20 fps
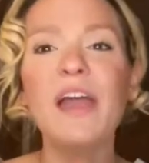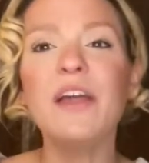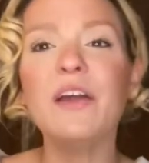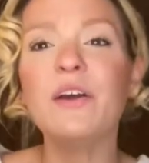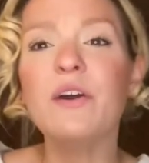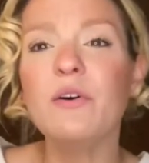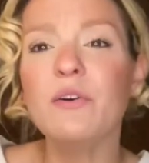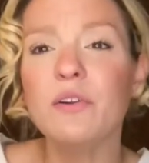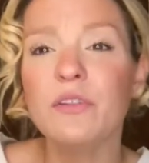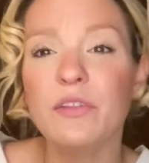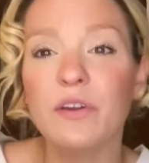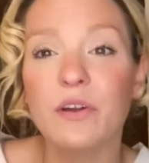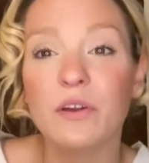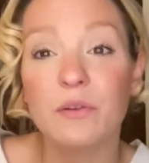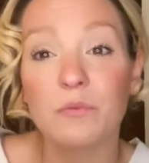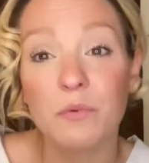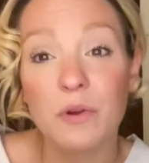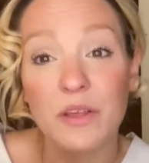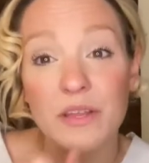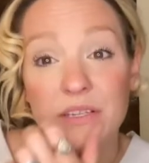and go to the
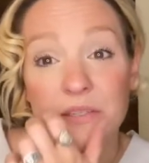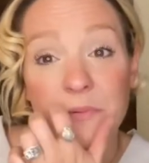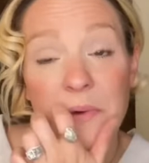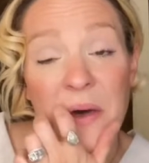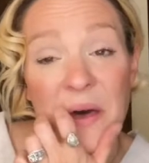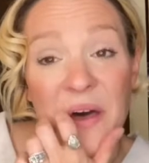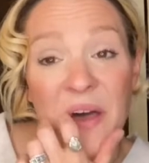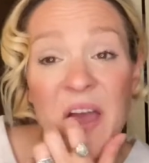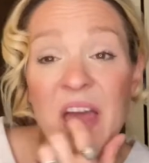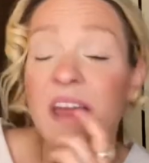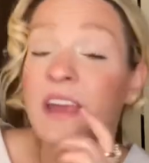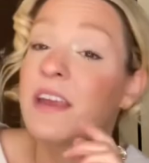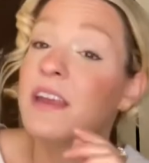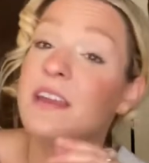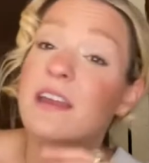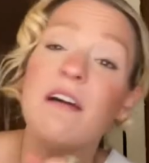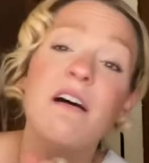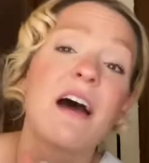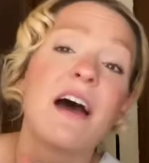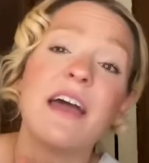Goodwill as well.
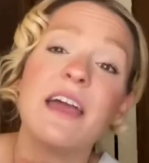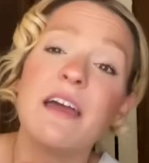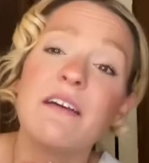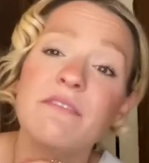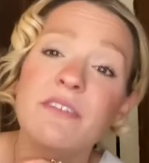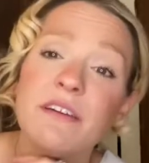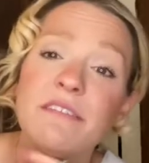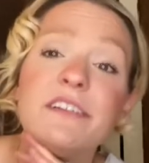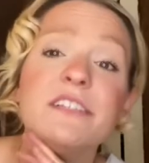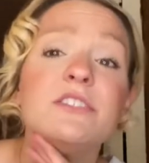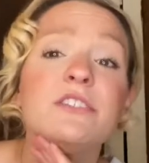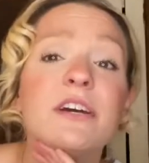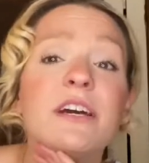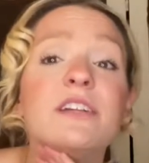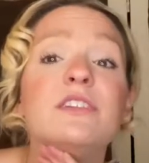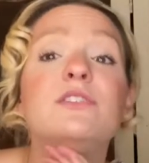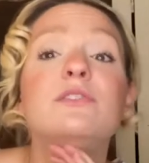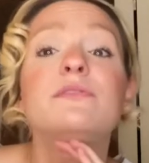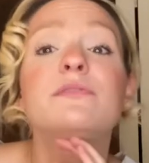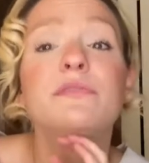Now, I have never
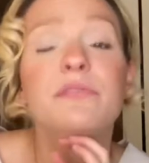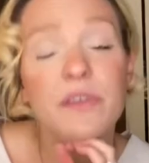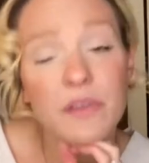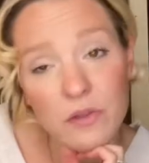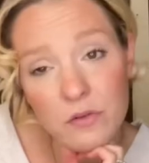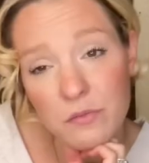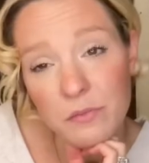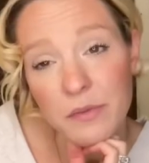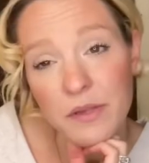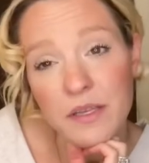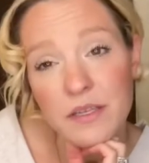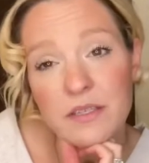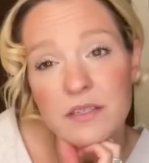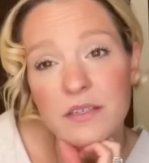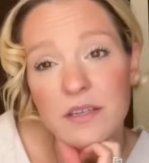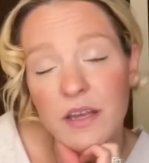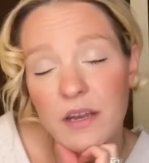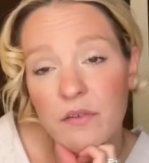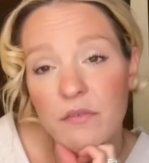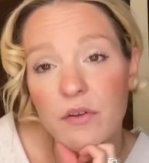tried to film
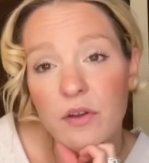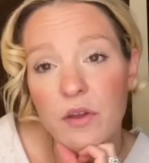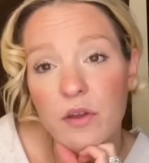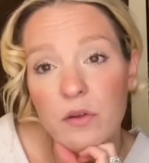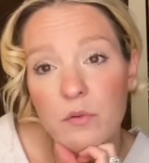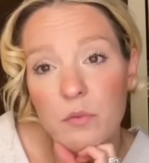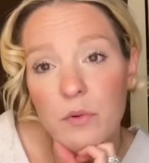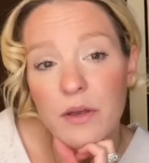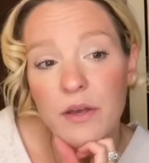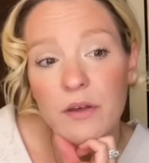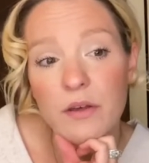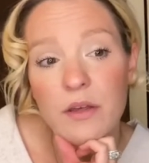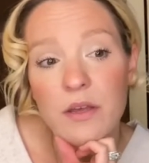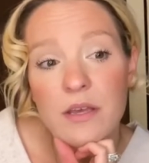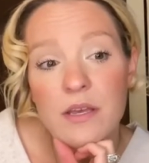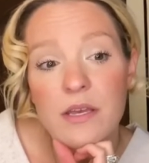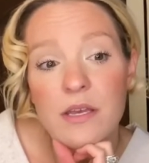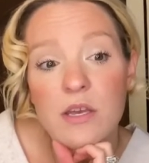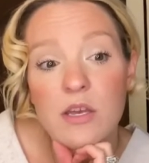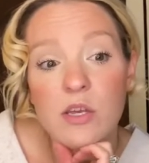inside of a Goodwill.
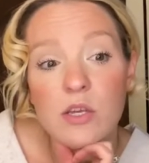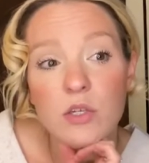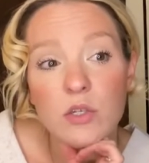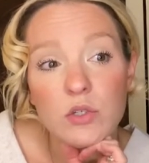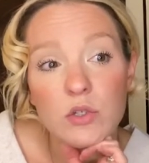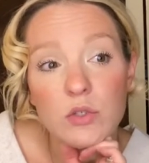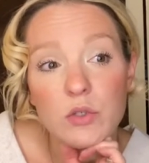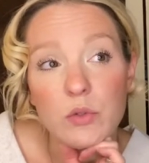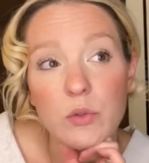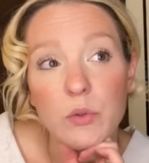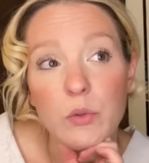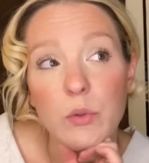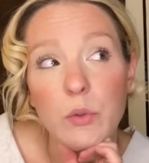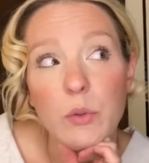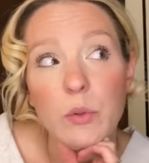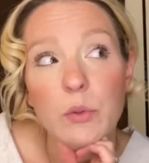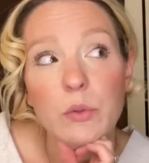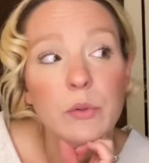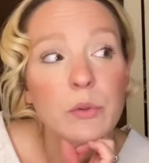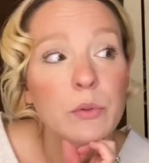
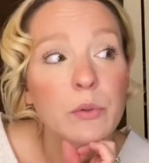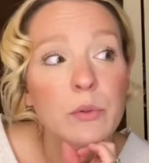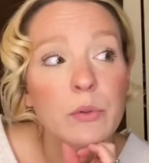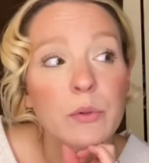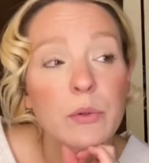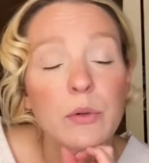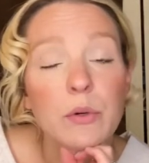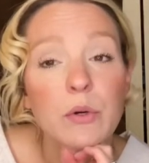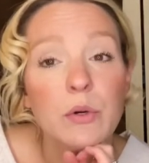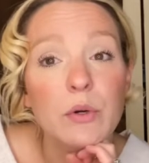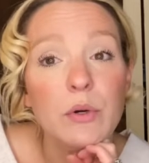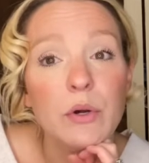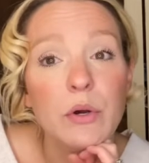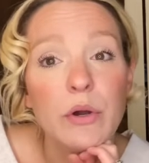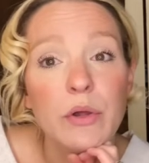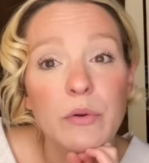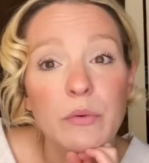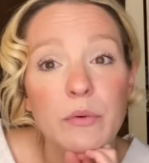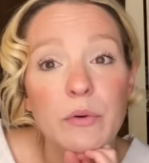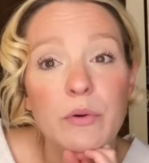So
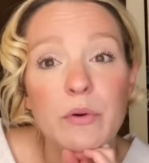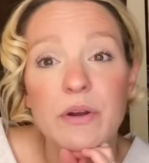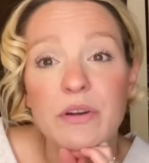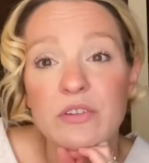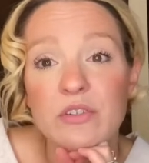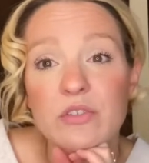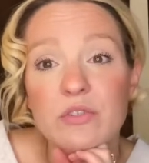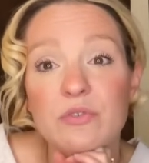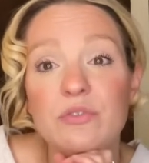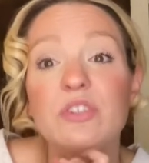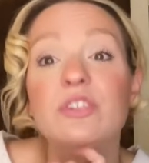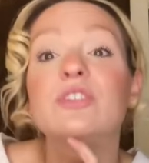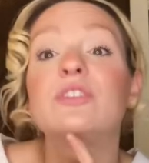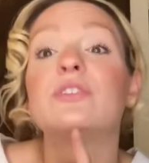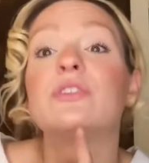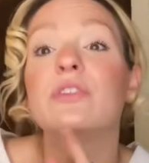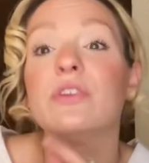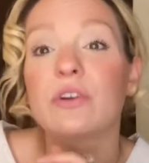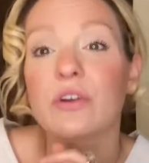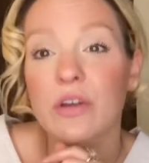I don't know how strict
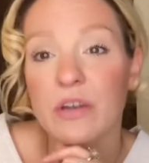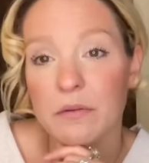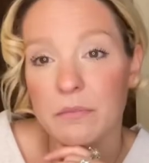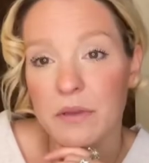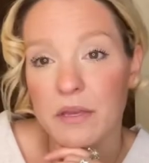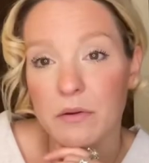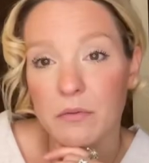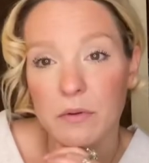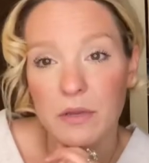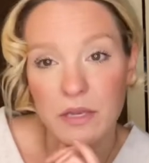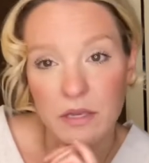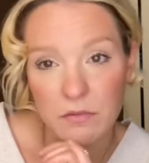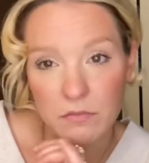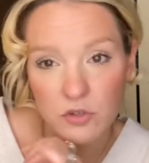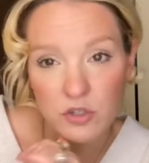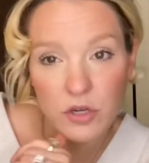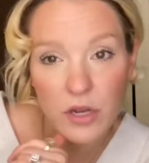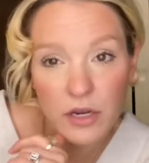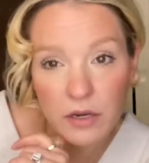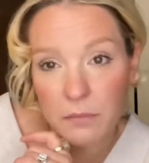they're going to be. We can
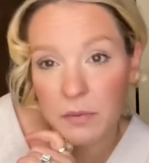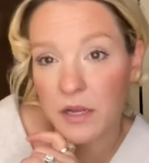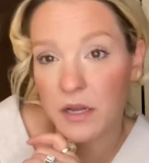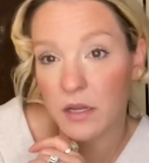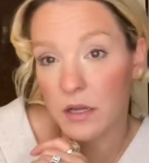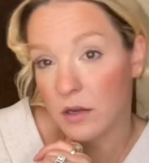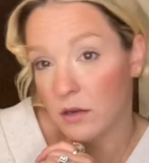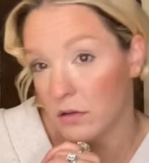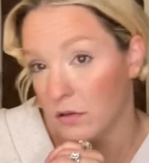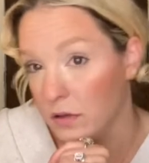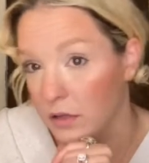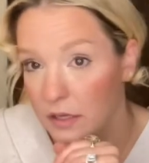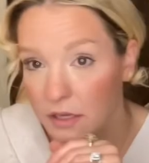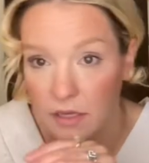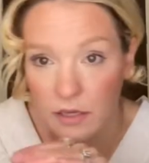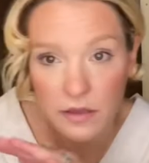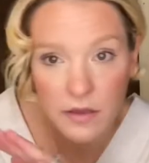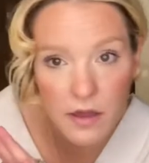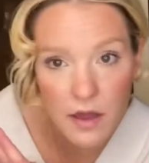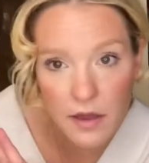try to be a little
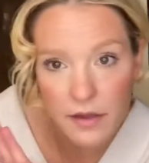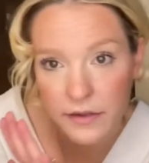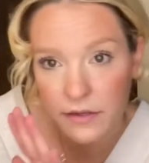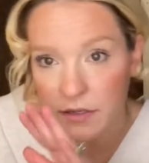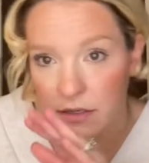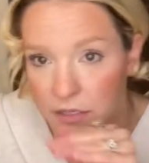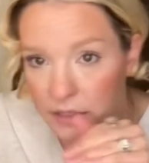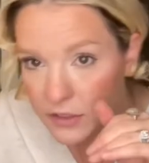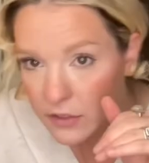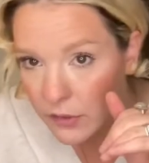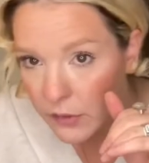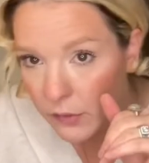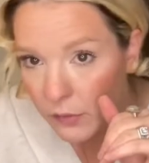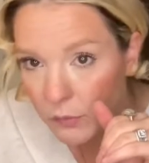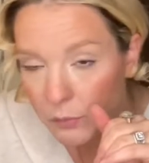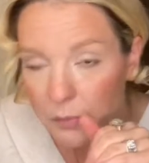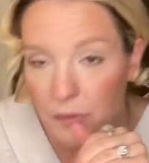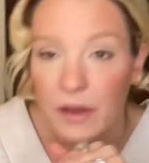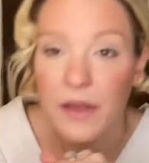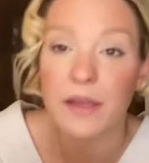incognito,
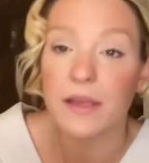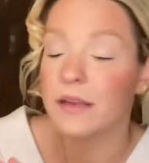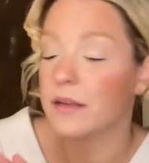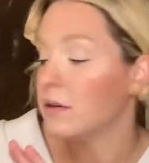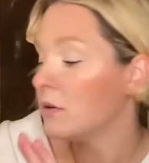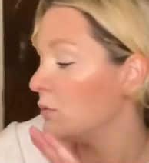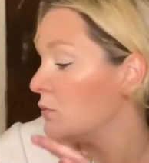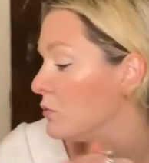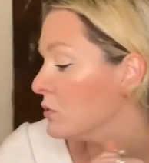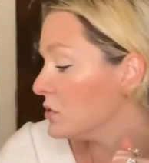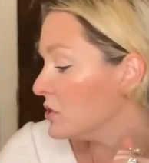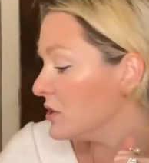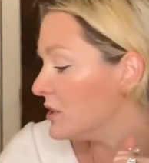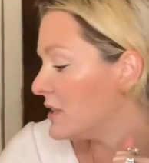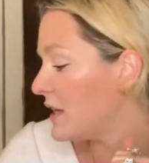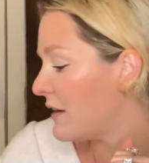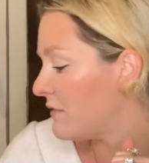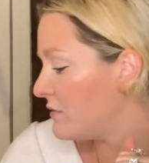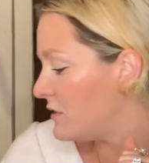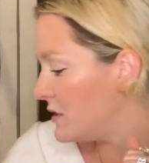but we'll just
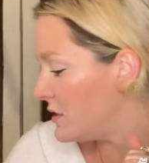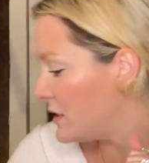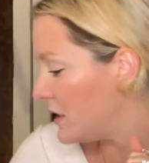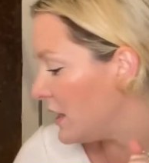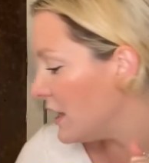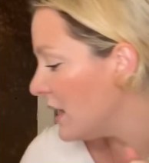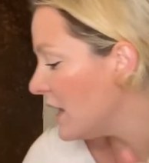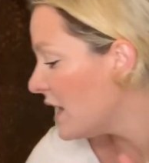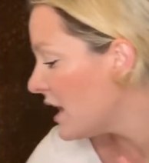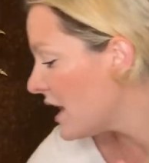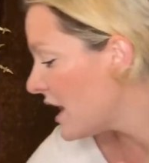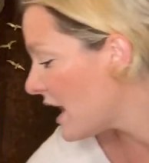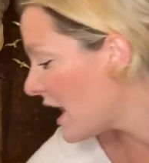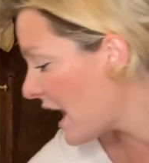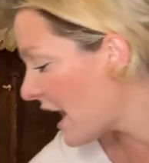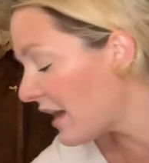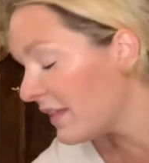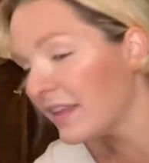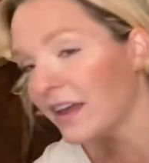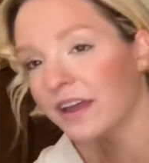have to see
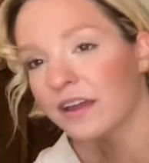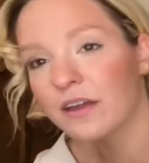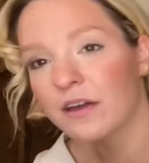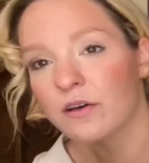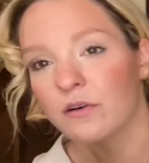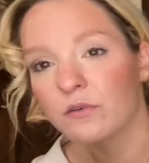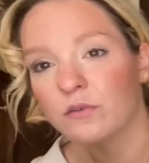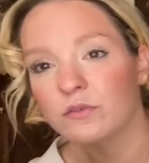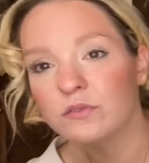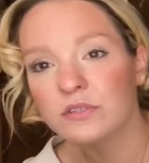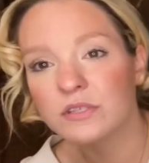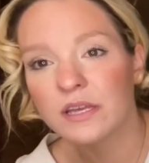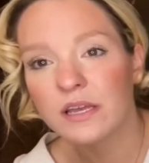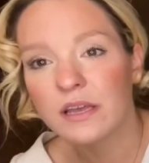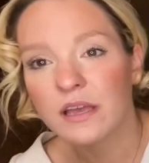how that goes.